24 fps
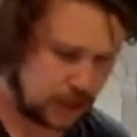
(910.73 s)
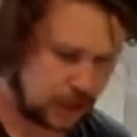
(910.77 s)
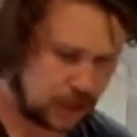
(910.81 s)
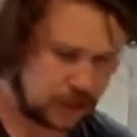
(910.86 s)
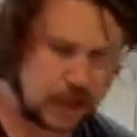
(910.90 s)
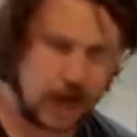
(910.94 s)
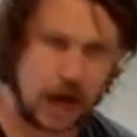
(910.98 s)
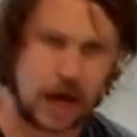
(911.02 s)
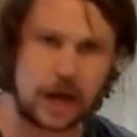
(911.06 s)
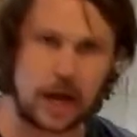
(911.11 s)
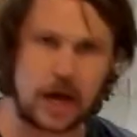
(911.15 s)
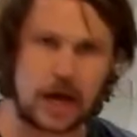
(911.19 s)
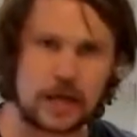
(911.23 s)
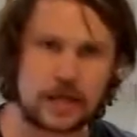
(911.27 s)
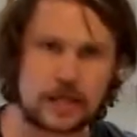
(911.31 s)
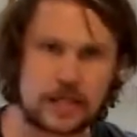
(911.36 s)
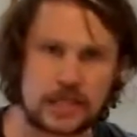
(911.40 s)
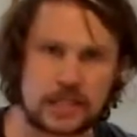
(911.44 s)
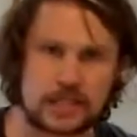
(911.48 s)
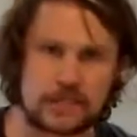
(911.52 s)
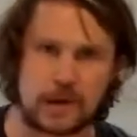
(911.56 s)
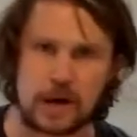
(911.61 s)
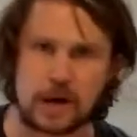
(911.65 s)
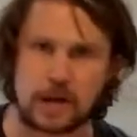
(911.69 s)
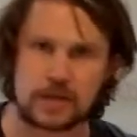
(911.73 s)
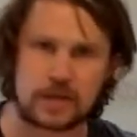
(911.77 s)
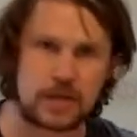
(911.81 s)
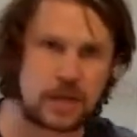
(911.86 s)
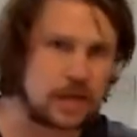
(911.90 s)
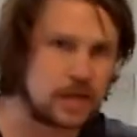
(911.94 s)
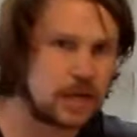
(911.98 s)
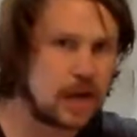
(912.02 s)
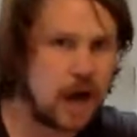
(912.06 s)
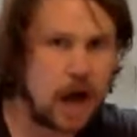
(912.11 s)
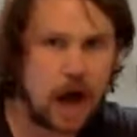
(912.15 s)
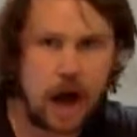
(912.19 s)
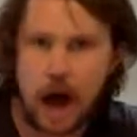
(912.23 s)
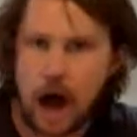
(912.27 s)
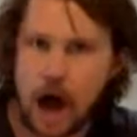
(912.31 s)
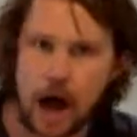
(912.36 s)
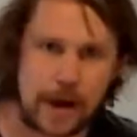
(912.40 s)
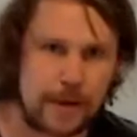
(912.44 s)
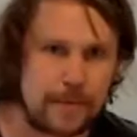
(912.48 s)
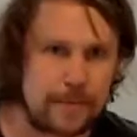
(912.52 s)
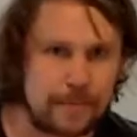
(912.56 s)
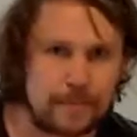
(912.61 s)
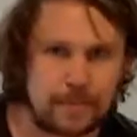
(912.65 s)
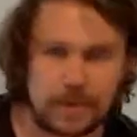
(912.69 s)
Color smells
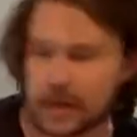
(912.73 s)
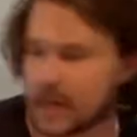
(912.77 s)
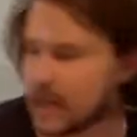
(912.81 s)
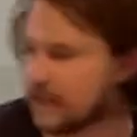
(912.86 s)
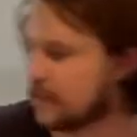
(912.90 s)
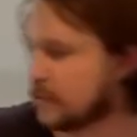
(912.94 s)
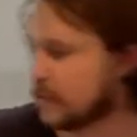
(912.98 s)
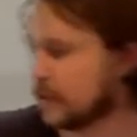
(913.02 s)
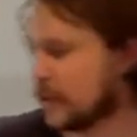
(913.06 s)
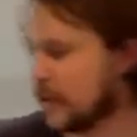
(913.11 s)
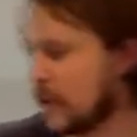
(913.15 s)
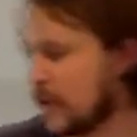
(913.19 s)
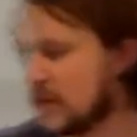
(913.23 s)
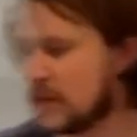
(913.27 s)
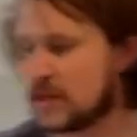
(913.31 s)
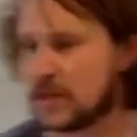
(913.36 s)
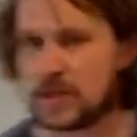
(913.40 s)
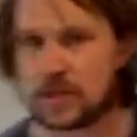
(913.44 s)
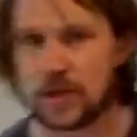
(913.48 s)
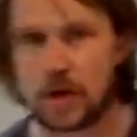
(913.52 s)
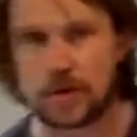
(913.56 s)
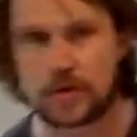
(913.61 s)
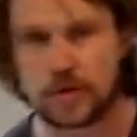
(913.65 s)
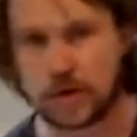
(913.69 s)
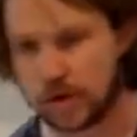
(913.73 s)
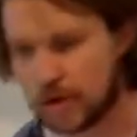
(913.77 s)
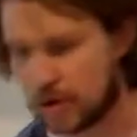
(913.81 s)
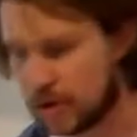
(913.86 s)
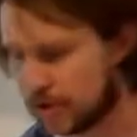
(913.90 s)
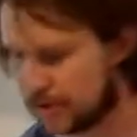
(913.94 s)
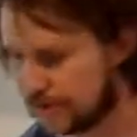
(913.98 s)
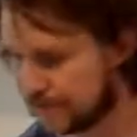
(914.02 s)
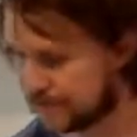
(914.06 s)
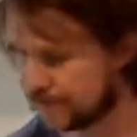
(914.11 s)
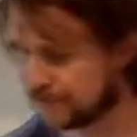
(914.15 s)
unbelievable. So good.